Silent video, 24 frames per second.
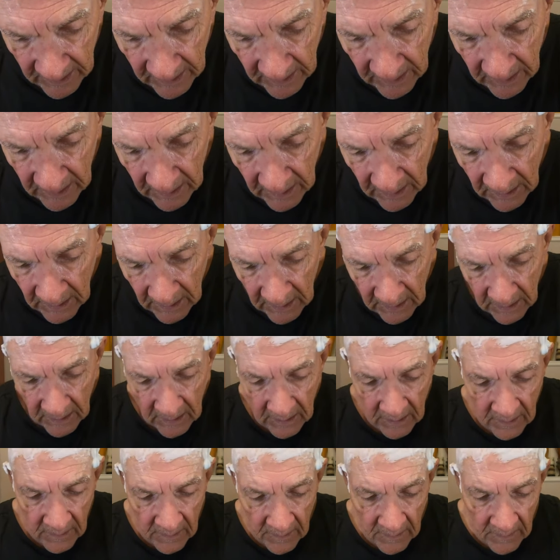
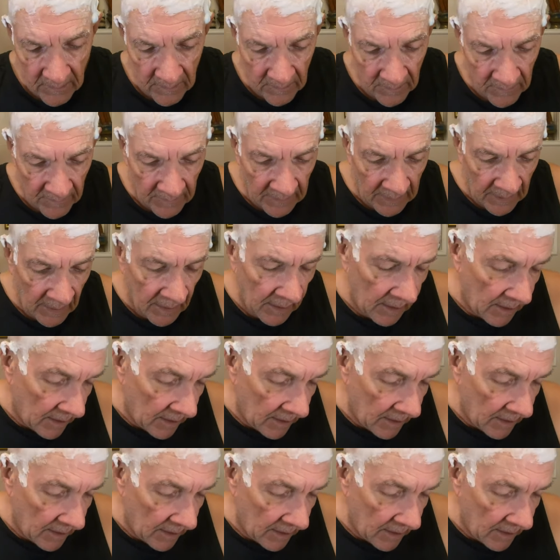(silence)